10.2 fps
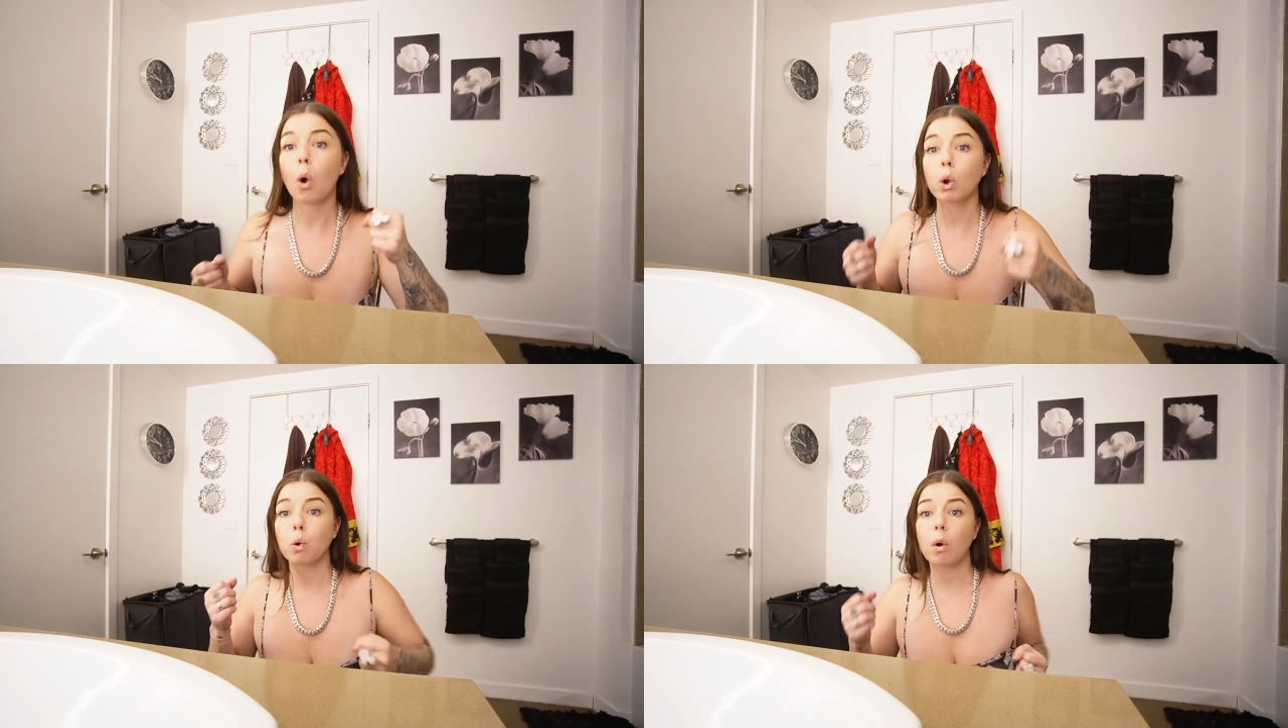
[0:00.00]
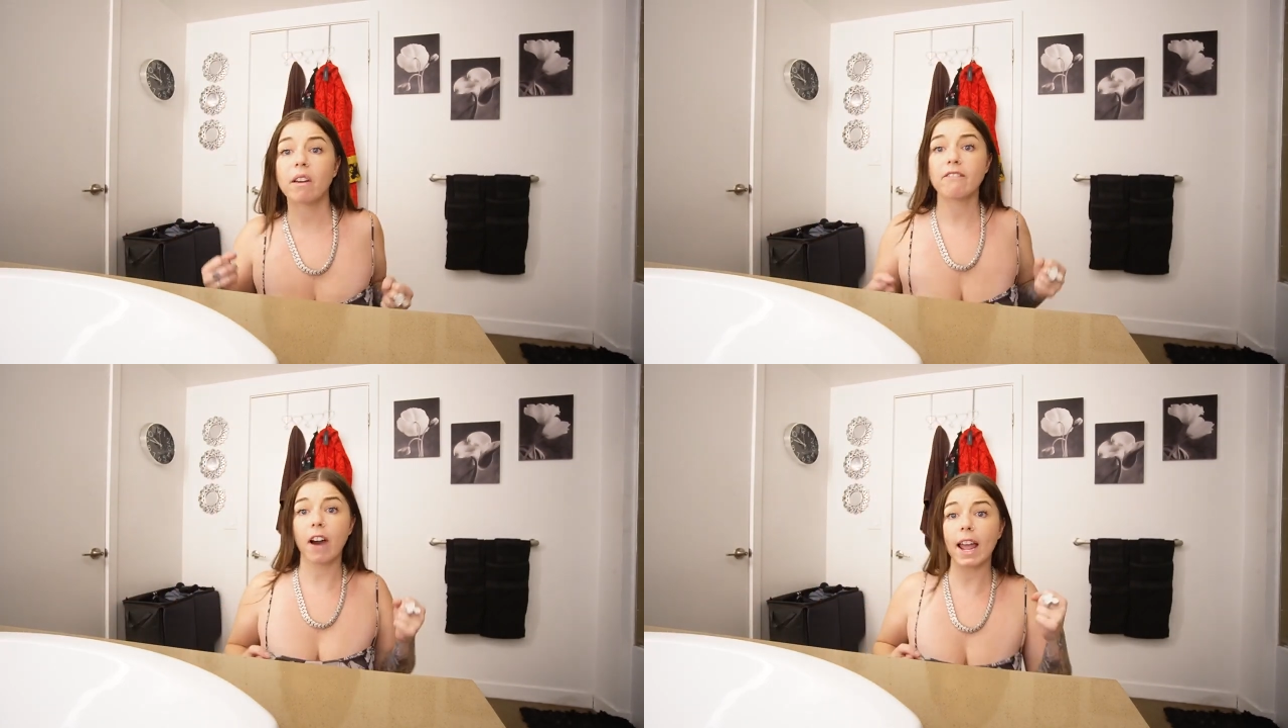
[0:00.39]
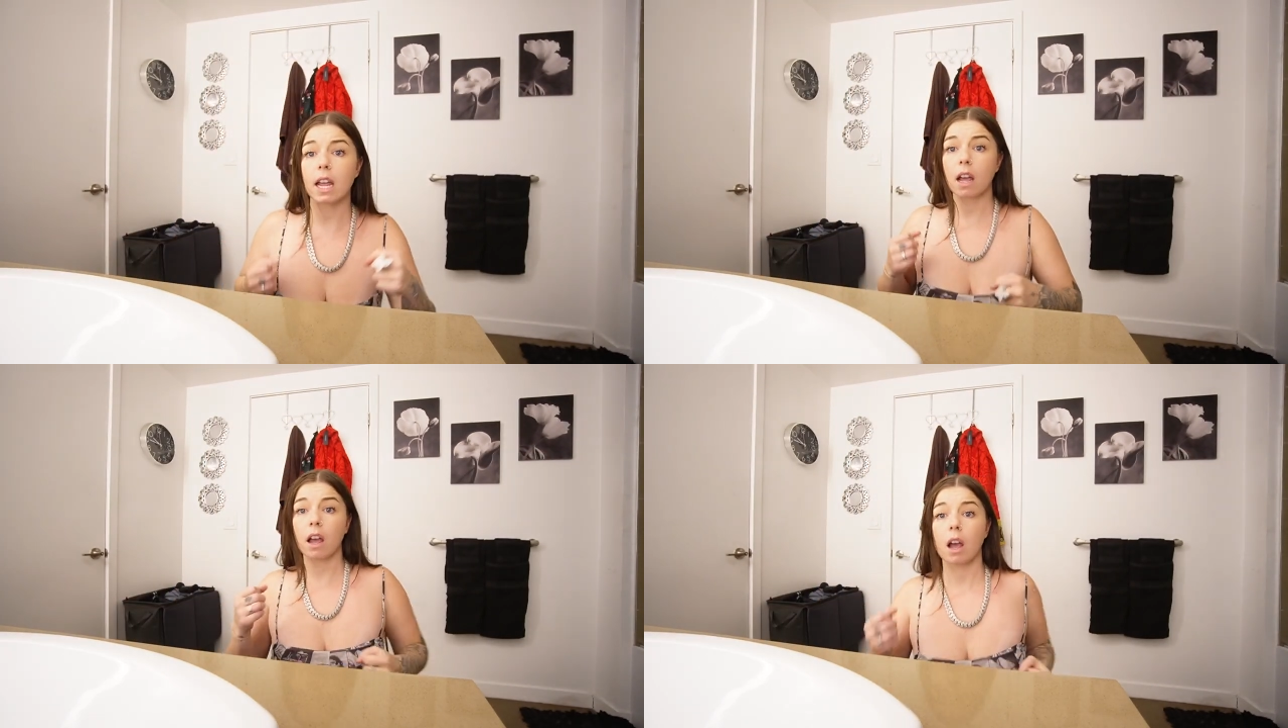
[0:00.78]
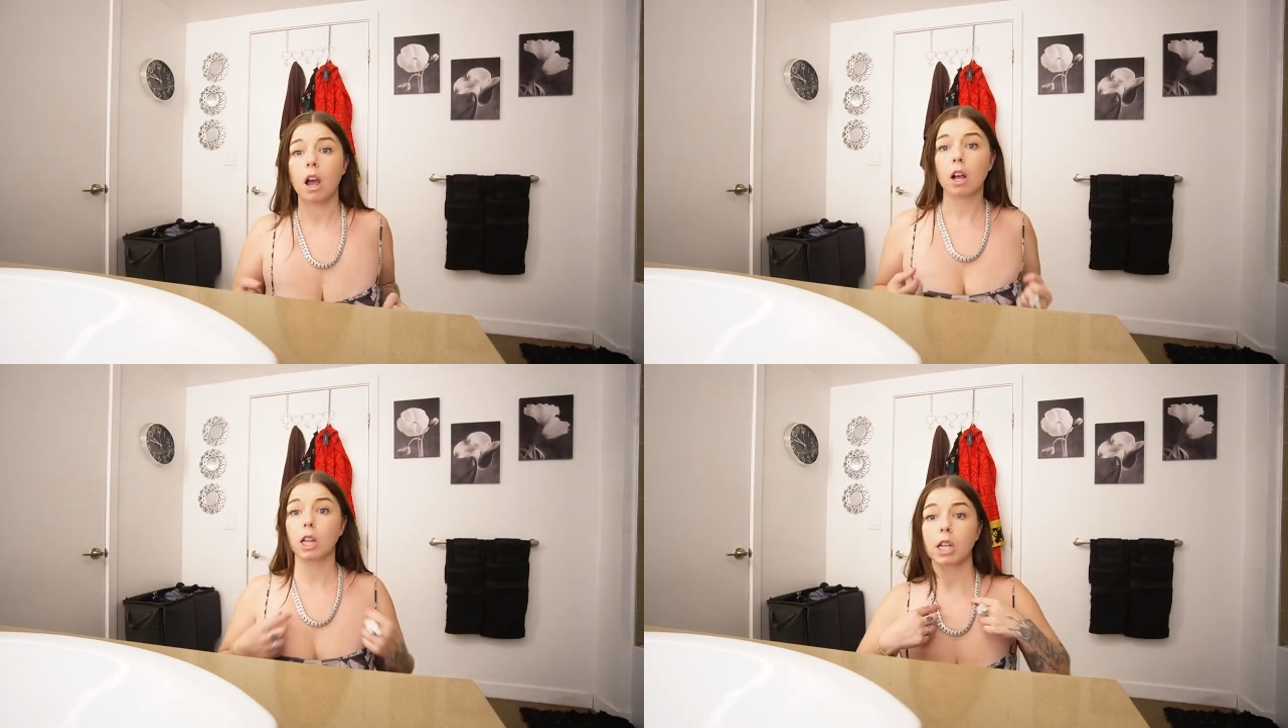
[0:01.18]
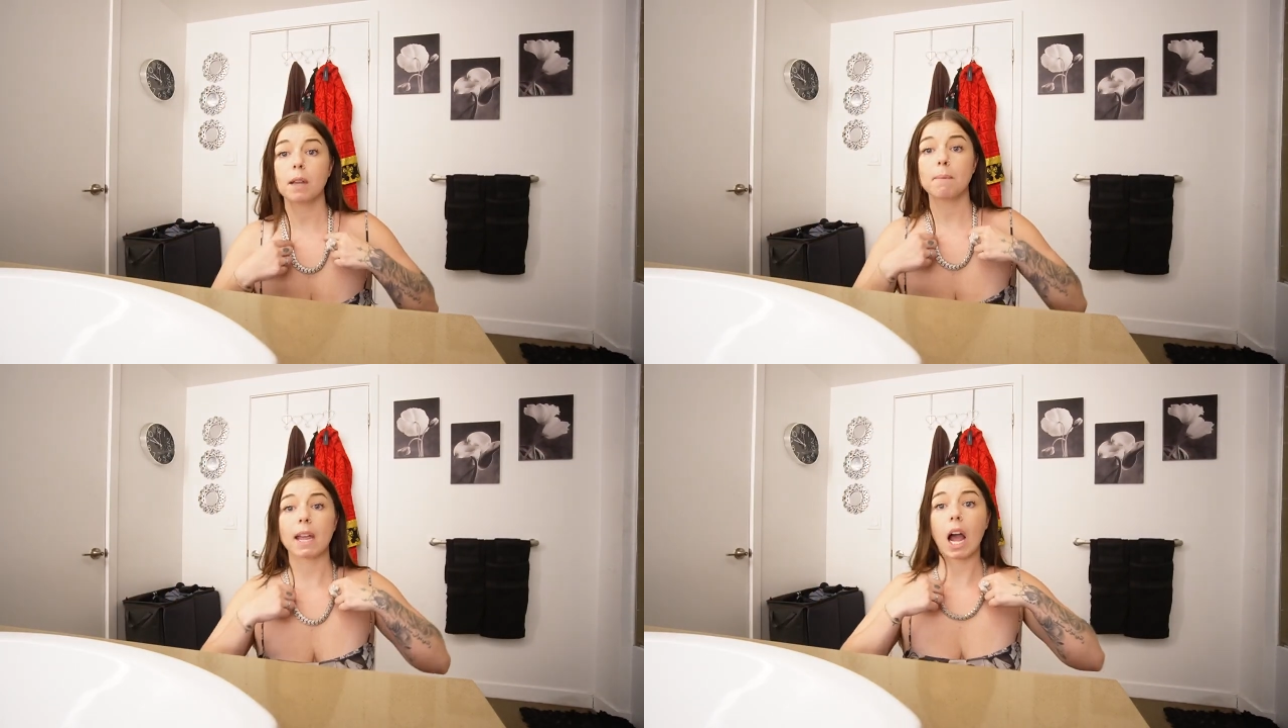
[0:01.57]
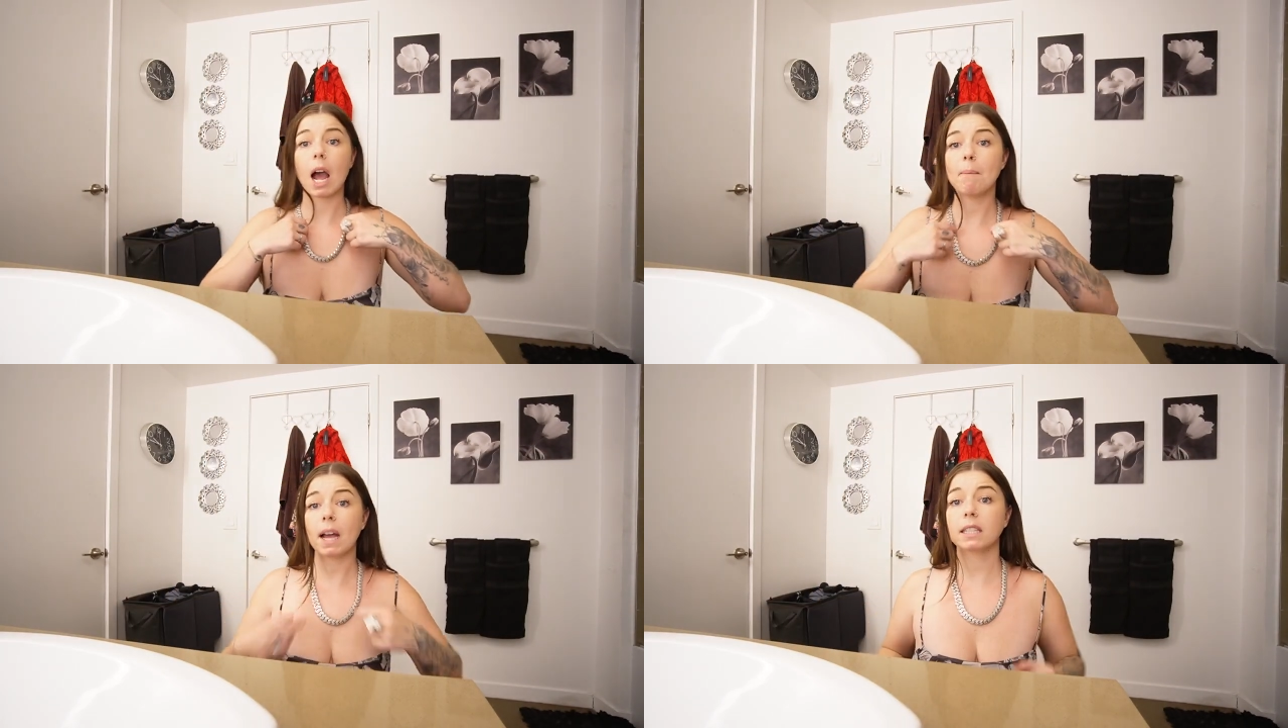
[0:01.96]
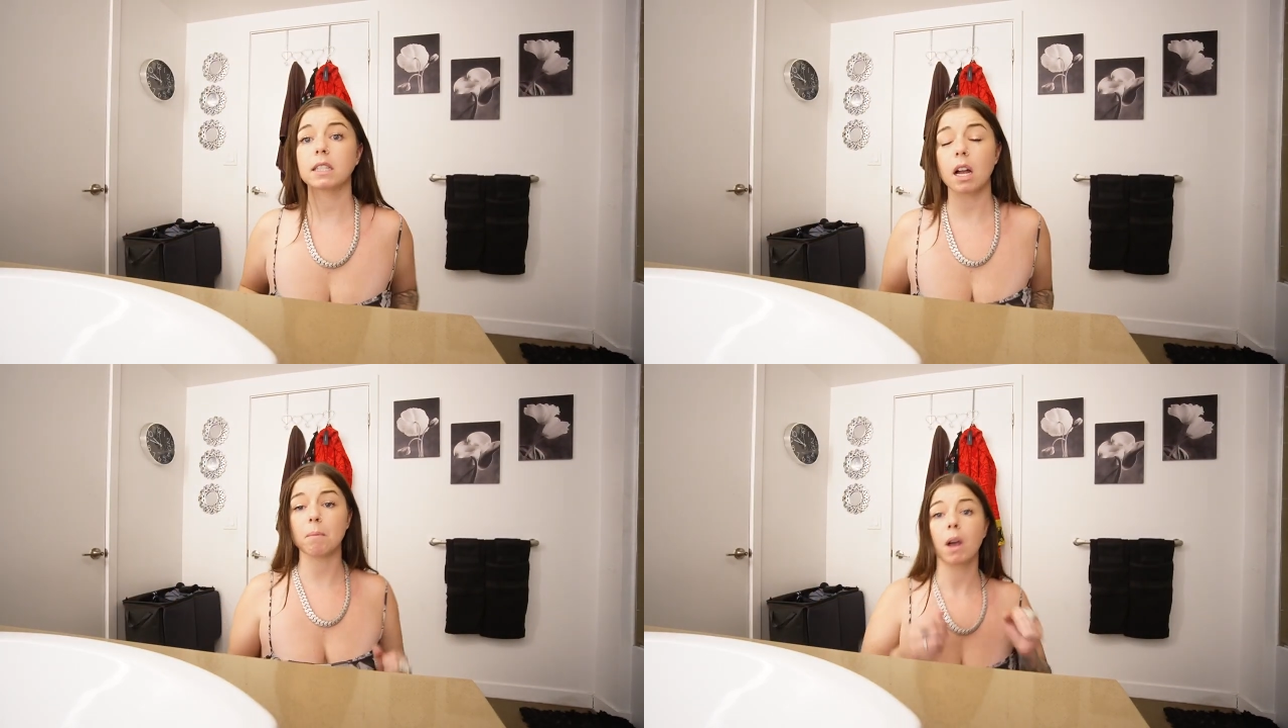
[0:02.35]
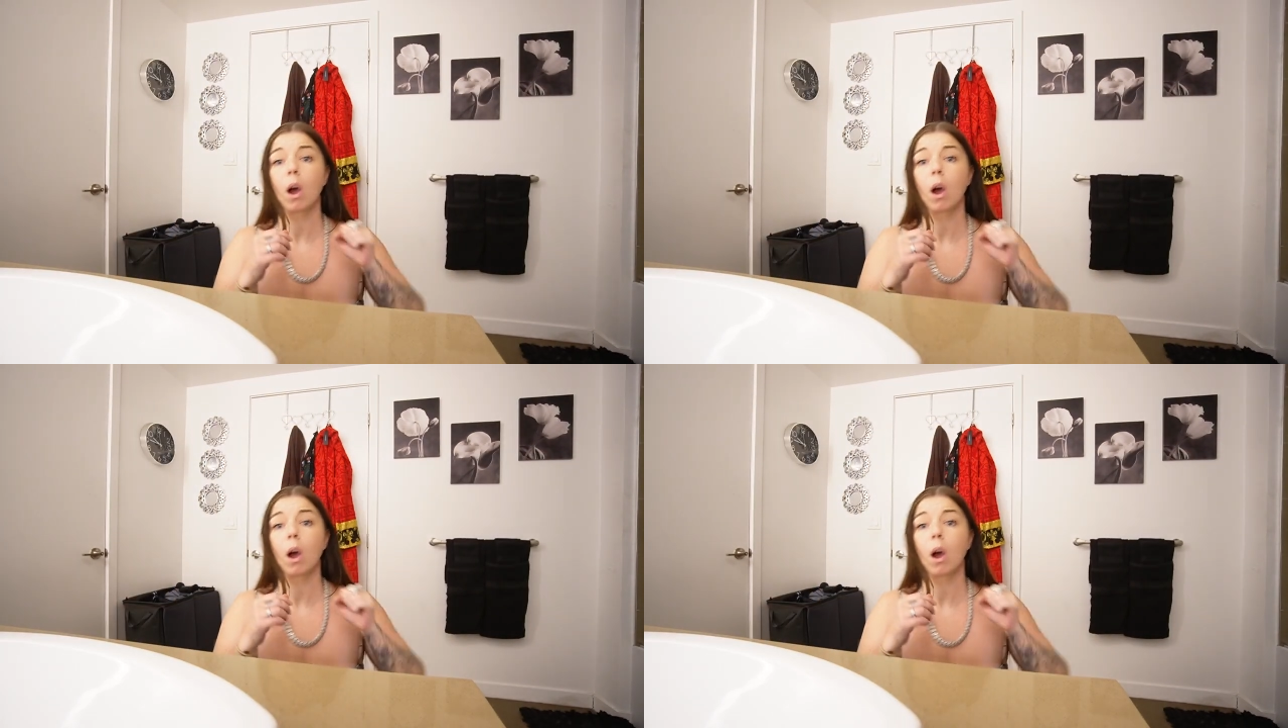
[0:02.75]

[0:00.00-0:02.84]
Oh, you wanna fight? Look at me, I'm iced up.